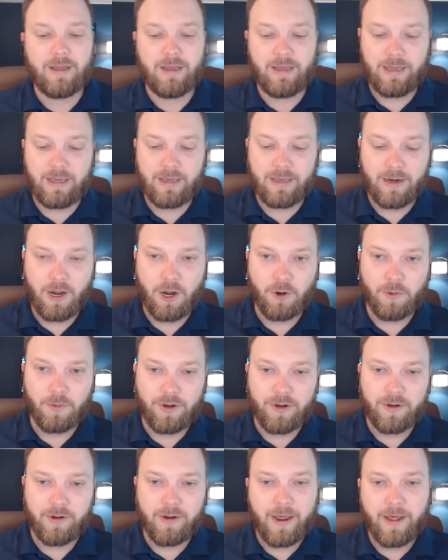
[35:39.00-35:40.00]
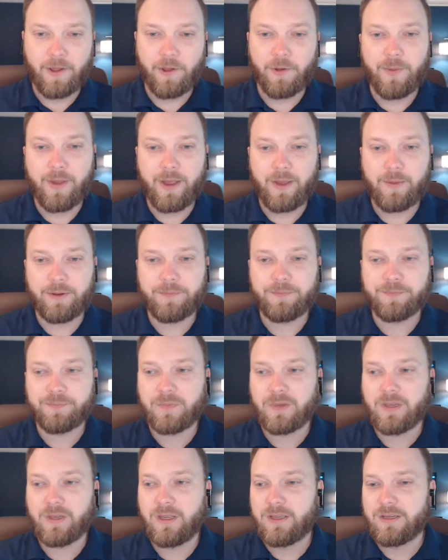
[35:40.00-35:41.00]
in Auburn, Alabama.
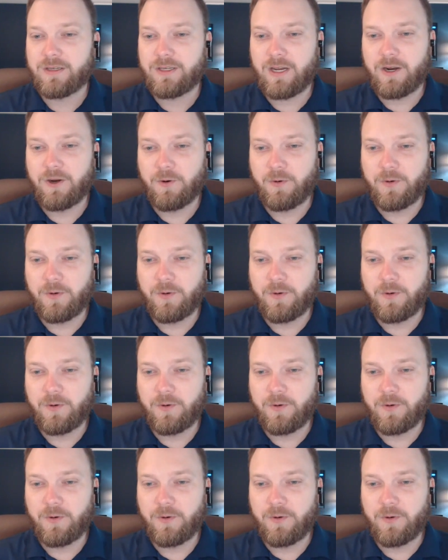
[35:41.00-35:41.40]
So